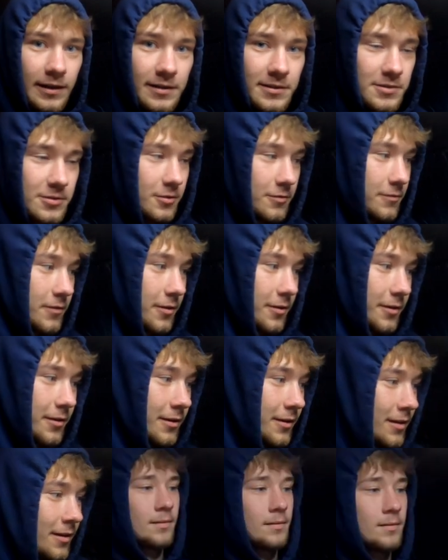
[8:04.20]
like it so far.
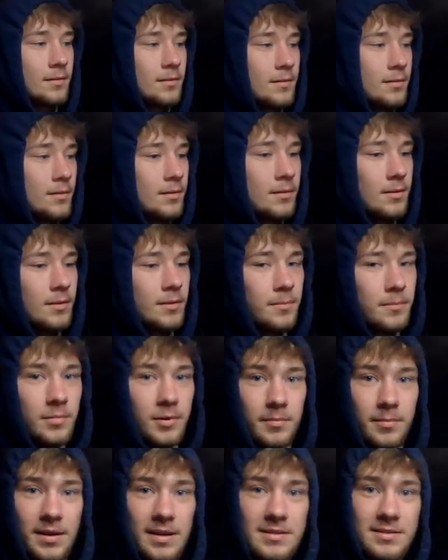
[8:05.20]

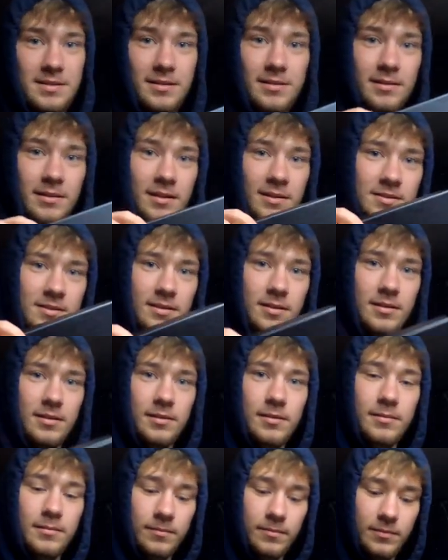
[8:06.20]
But basically, it's
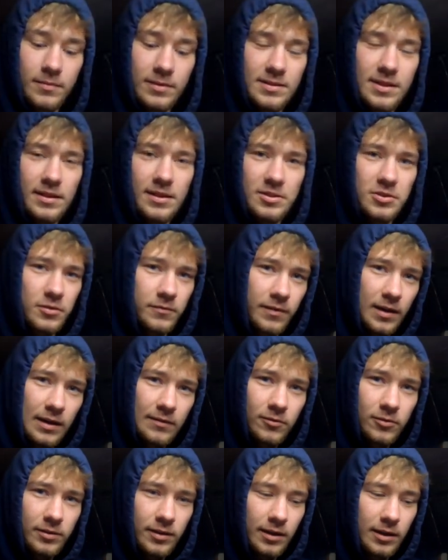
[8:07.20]
a it's like a
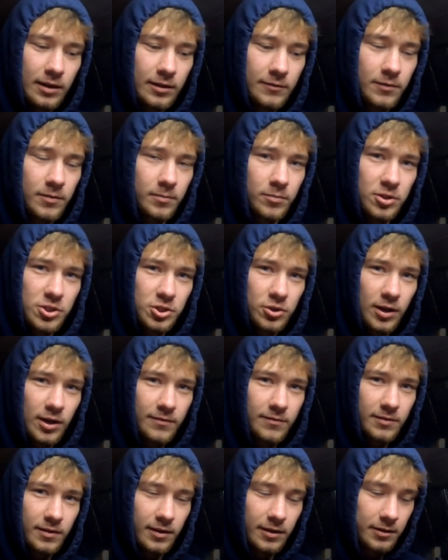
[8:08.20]
survival knife, a
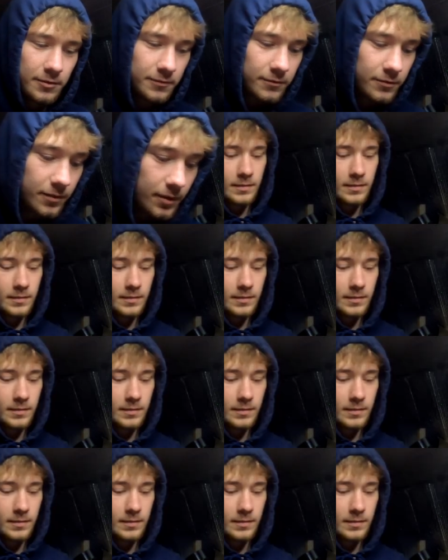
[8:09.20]
bushcraft knife.